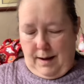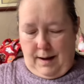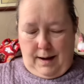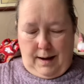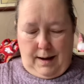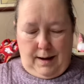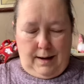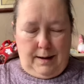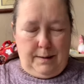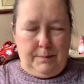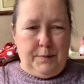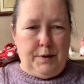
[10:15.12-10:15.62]

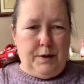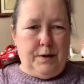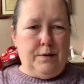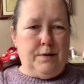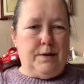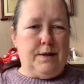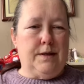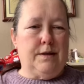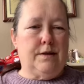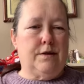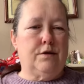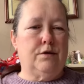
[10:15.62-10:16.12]
I'm
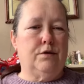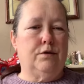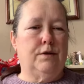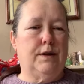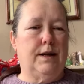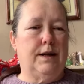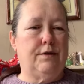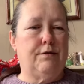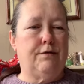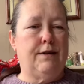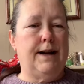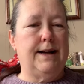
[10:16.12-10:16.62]
using Sulky
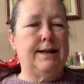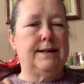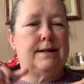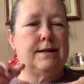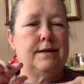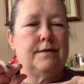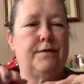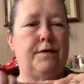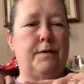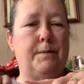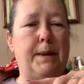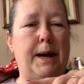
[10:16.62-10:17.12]
Threads
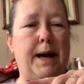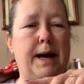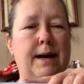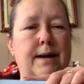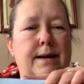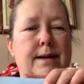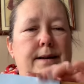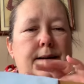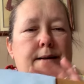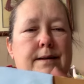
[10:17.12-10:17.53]
for mine.